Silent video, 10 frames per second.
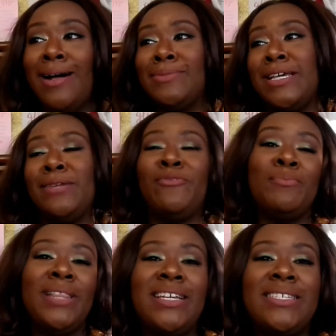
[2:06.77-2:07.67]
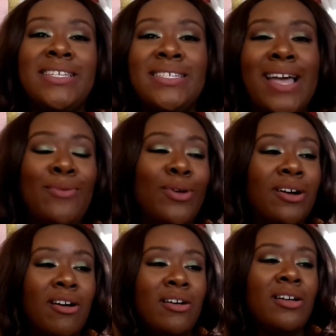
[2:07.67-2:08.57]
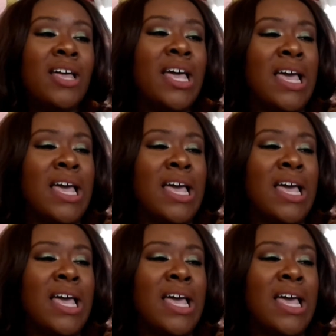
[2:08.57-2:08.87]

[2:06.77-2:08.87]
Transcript: I was getting them from places that were all,